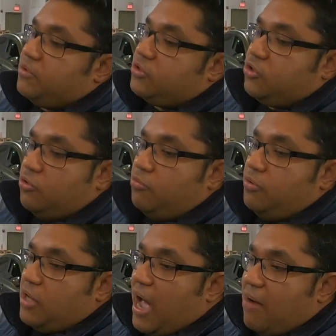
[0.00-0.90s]
So
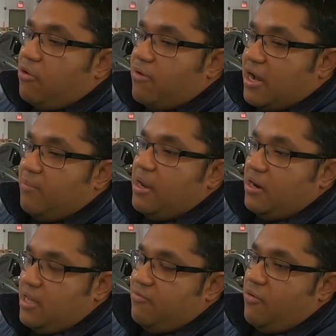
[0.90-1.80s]
I would recommend
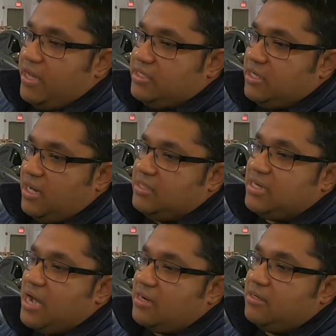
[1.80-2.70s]
an EVO 8s and 9
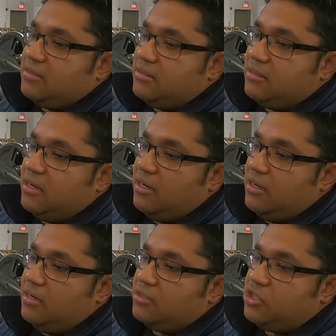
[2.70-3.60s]
stock
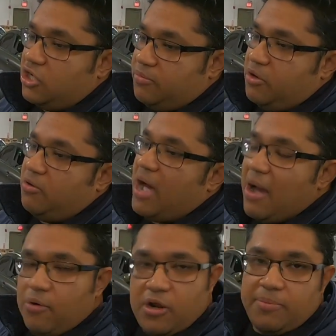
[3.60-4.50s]
turbo.
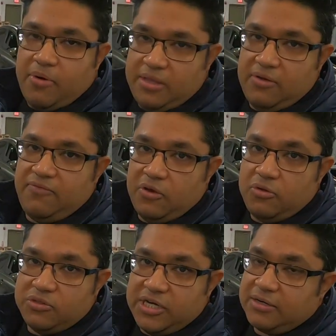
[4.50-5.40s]
I would upgrade the
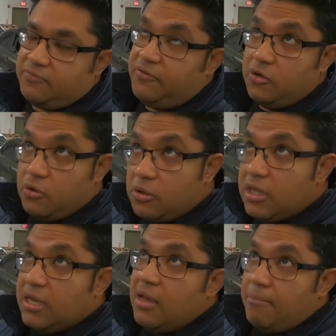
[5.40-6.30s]
fuel
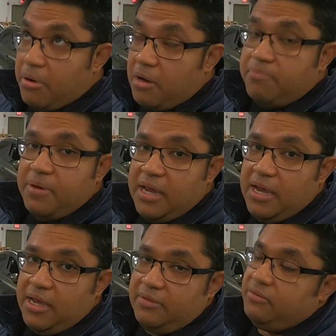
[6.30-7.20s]
pump
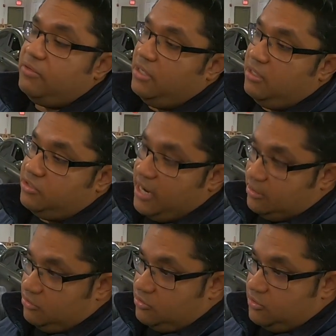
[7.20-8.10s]
and the
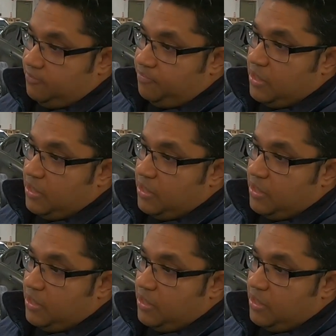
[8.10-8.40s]
injectors.